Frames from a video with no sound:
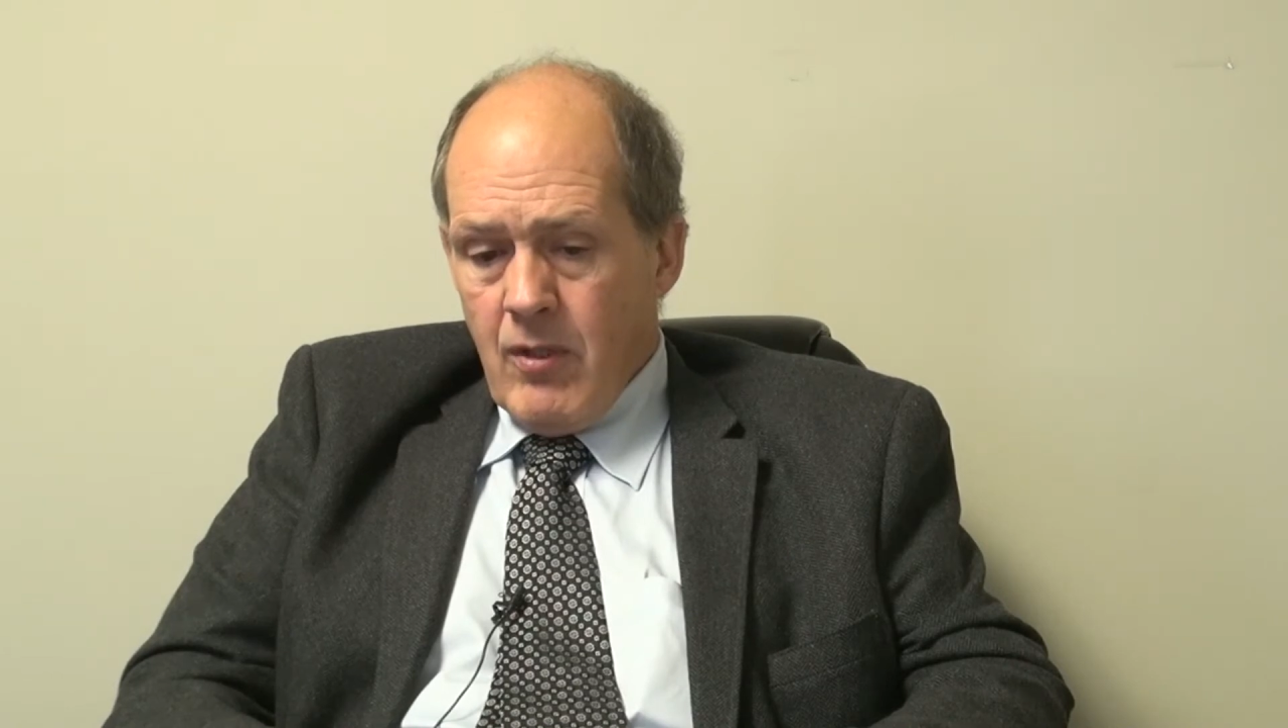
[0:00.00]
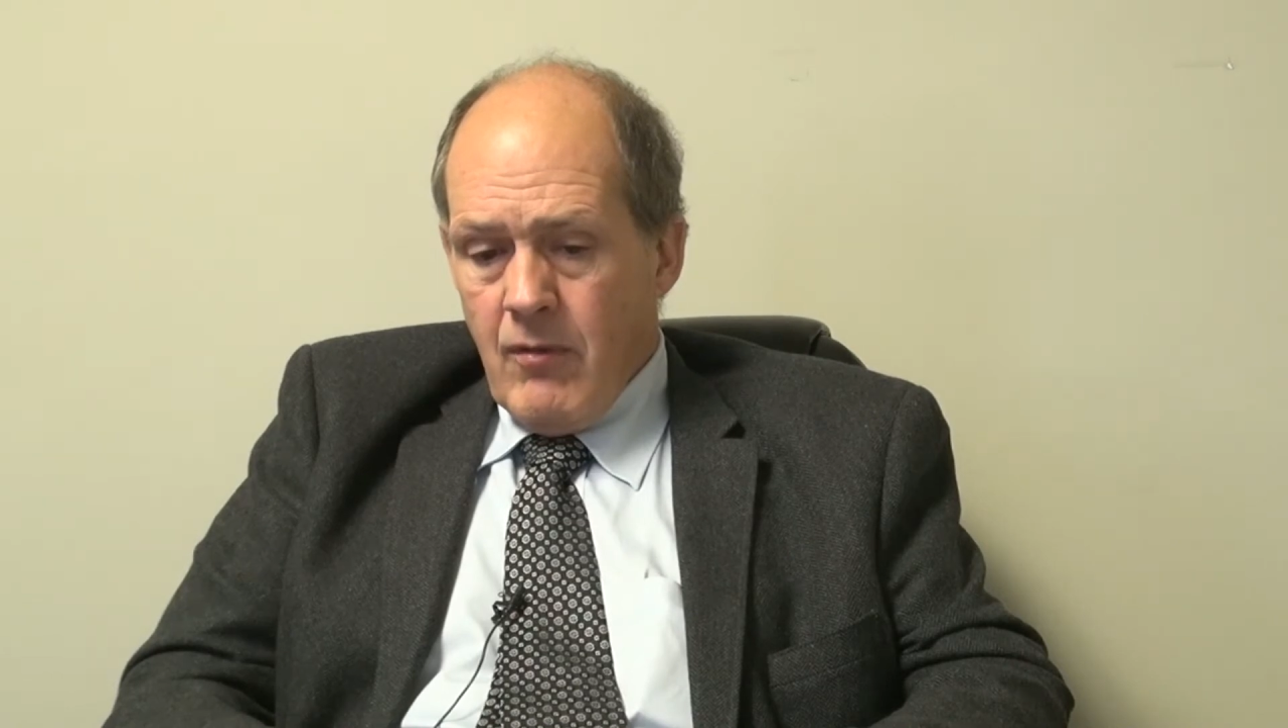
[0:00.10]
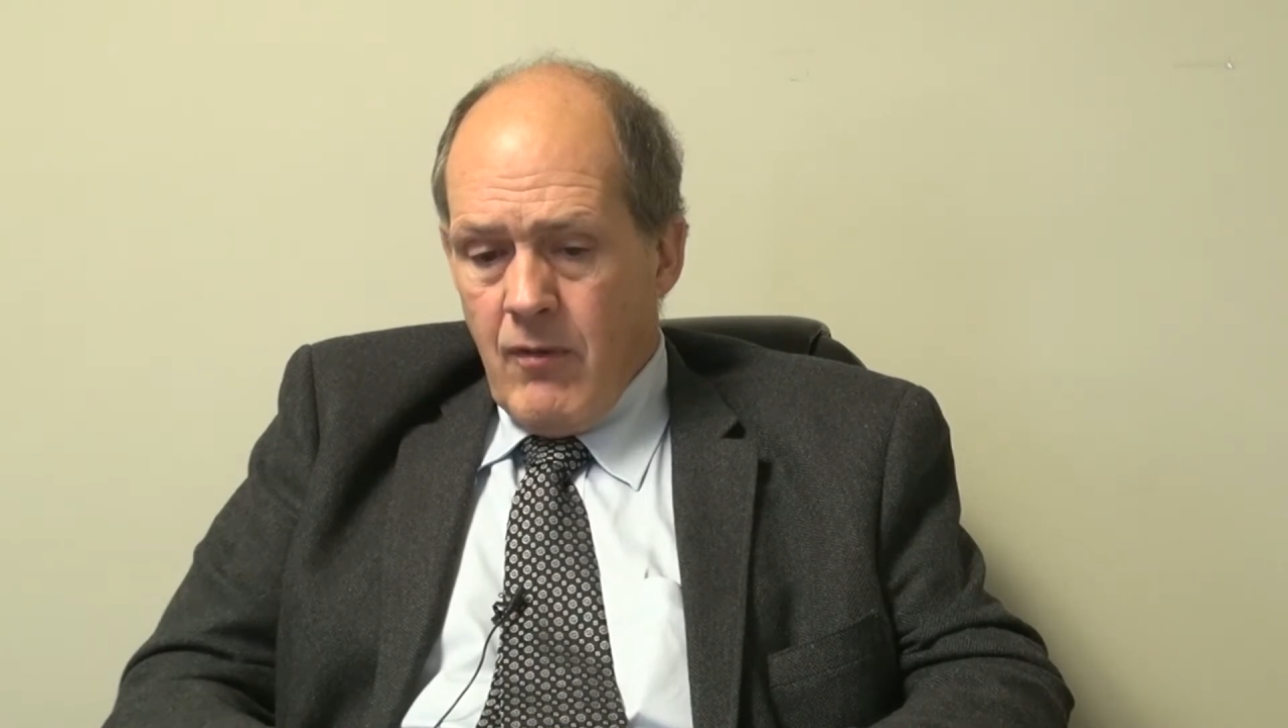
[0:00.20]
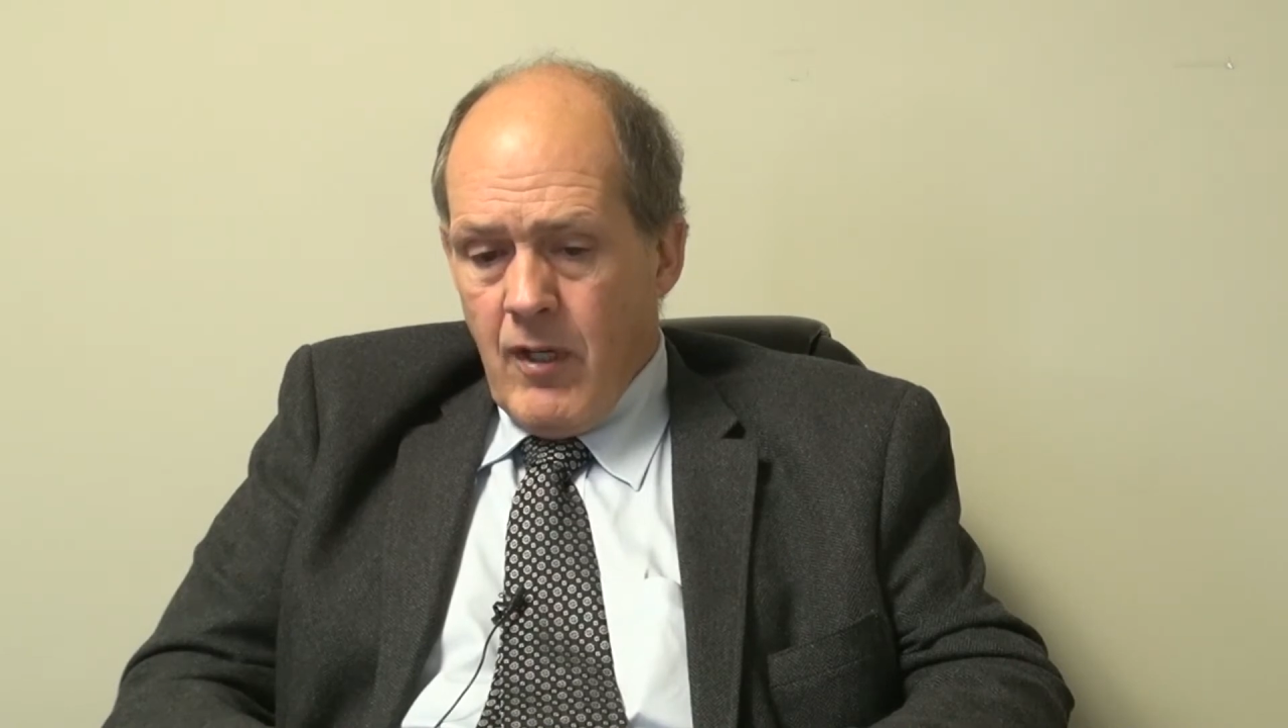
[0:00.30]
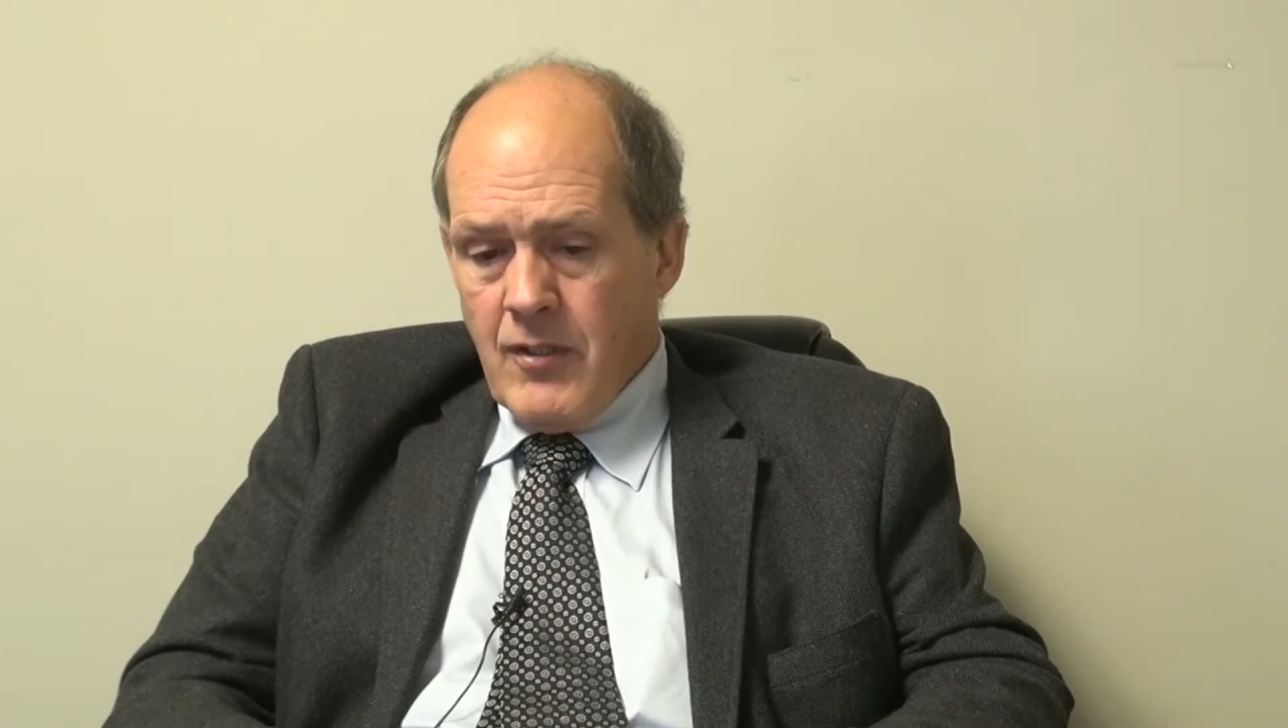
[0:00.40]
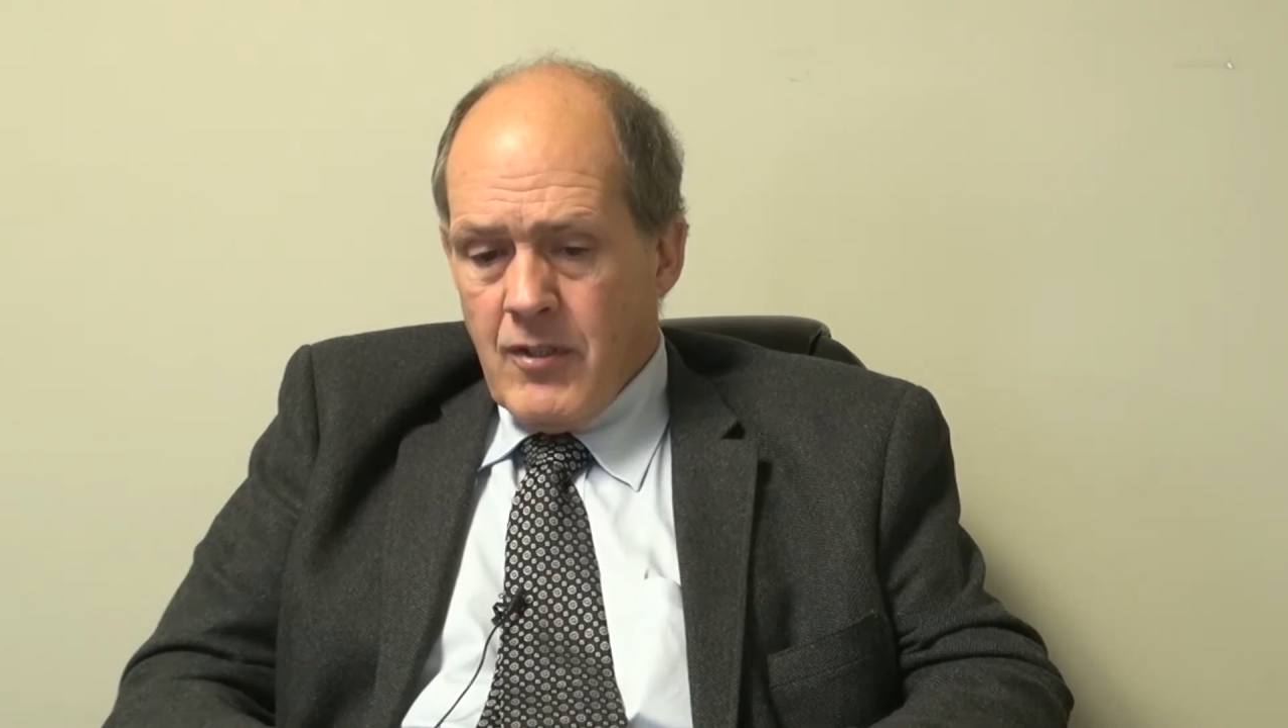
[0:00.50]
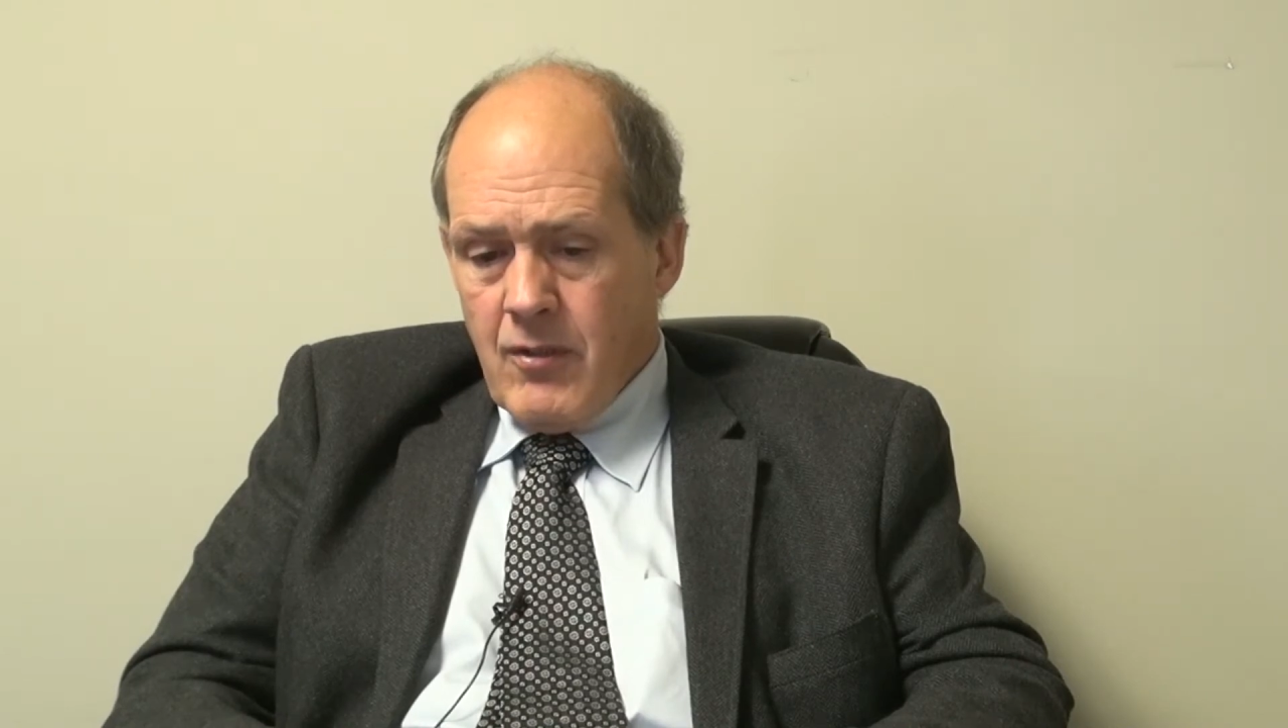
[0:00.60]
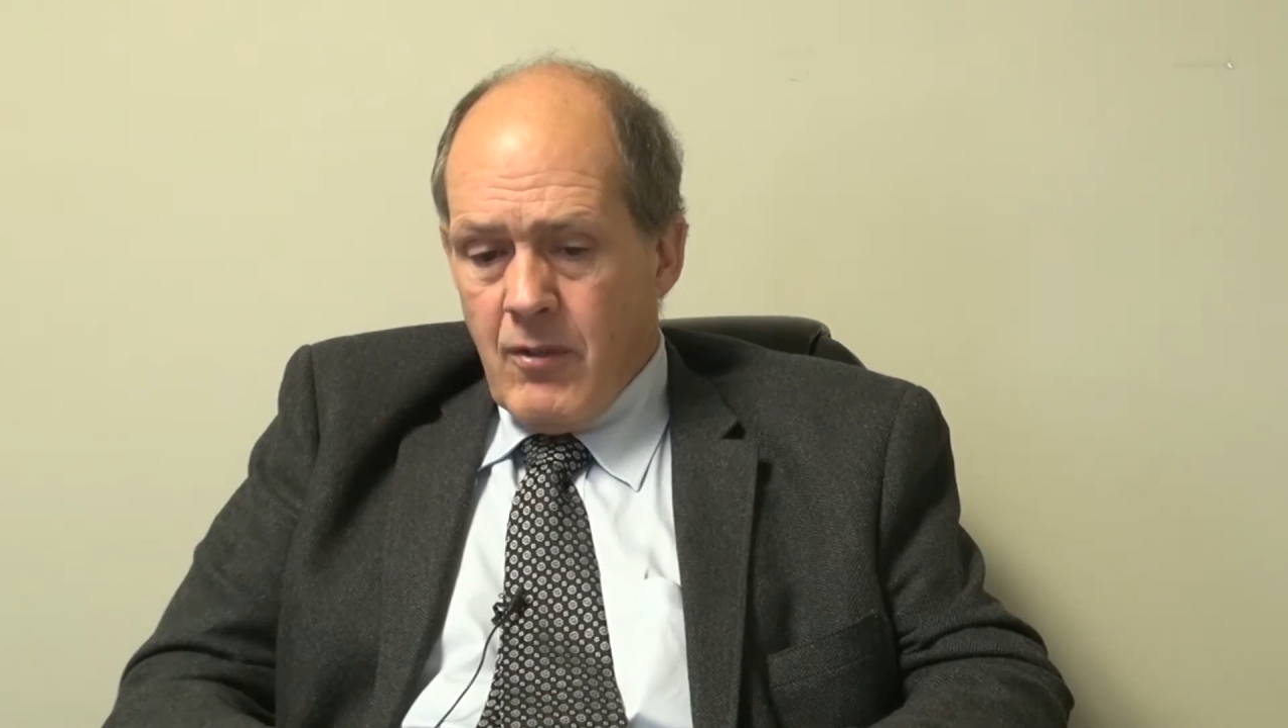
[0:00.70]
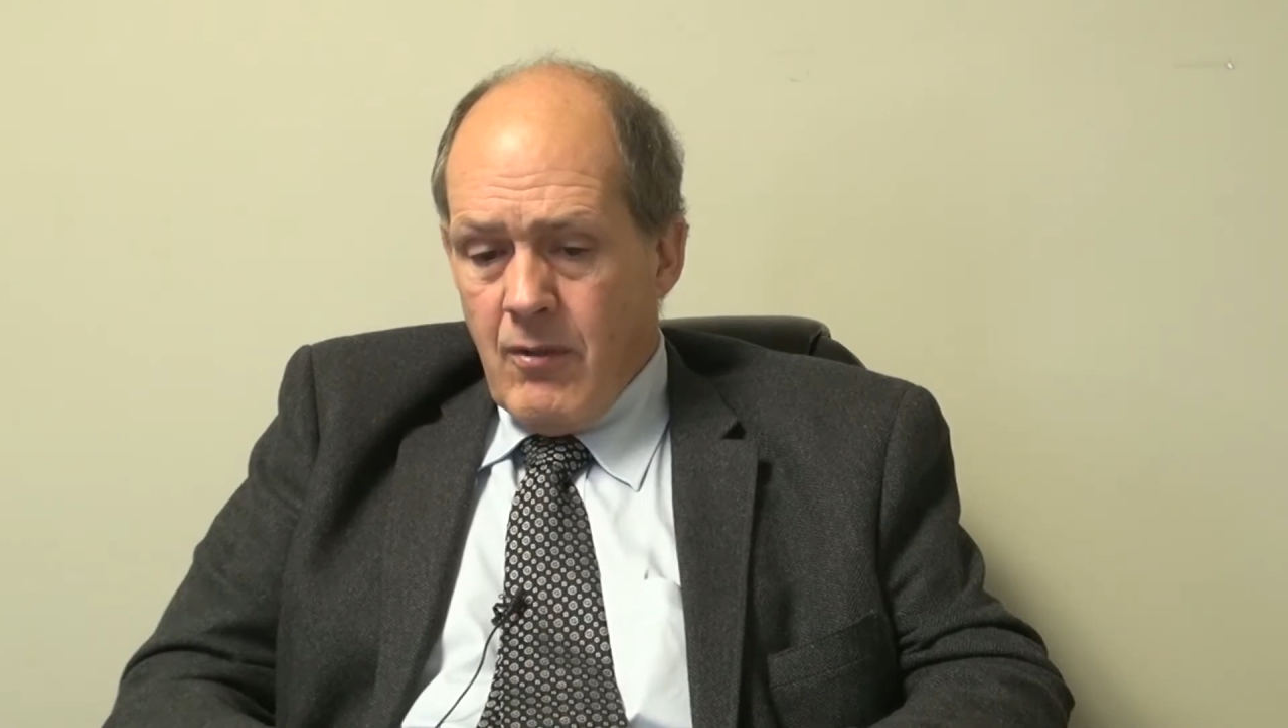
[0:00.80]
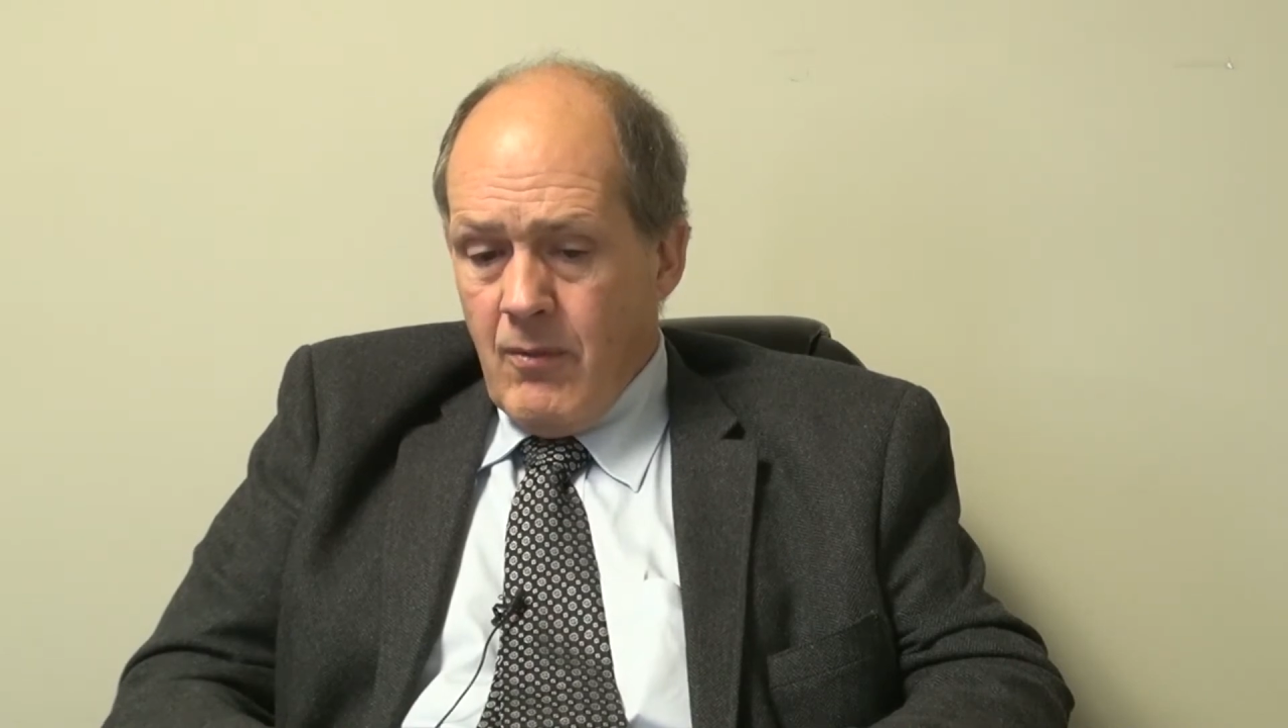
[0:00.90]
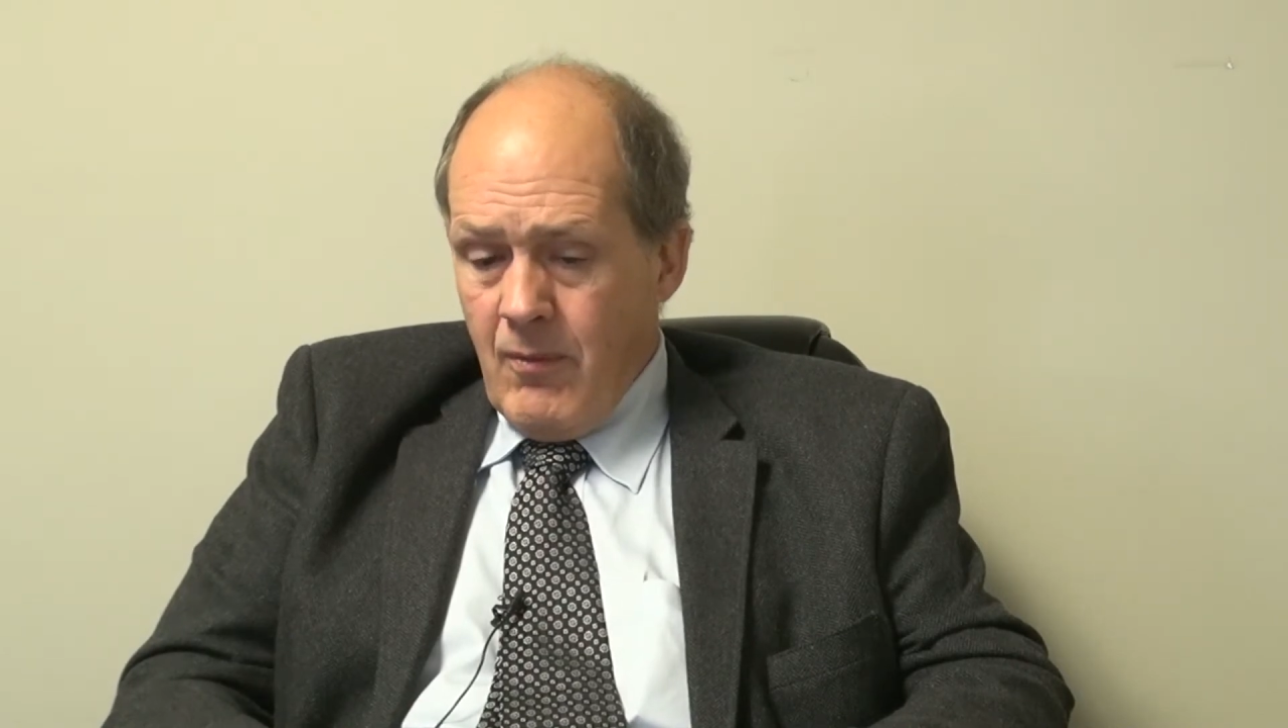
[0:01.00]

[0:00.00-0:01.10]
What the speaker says: the foster